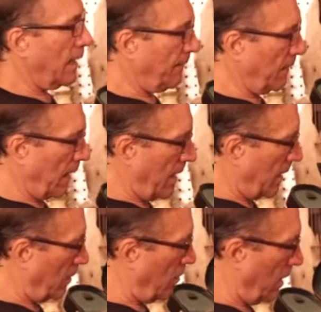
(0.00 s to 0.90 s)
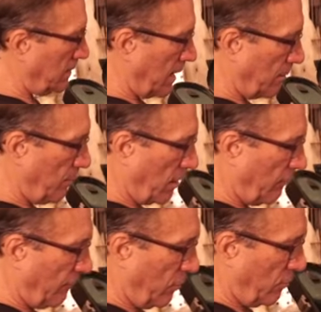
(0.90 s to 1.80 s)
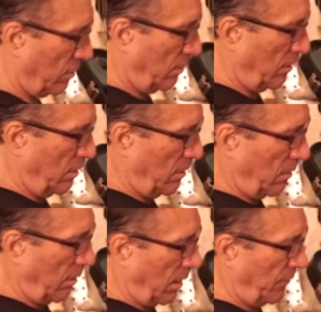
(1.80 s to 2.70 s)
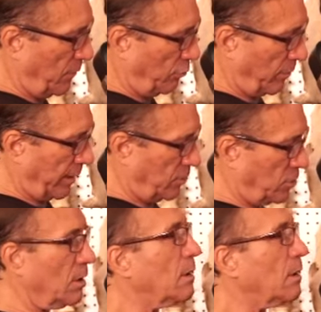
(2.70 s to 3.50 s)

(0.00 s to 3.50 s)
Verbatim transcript: and then I had a contact microphone on the bridge,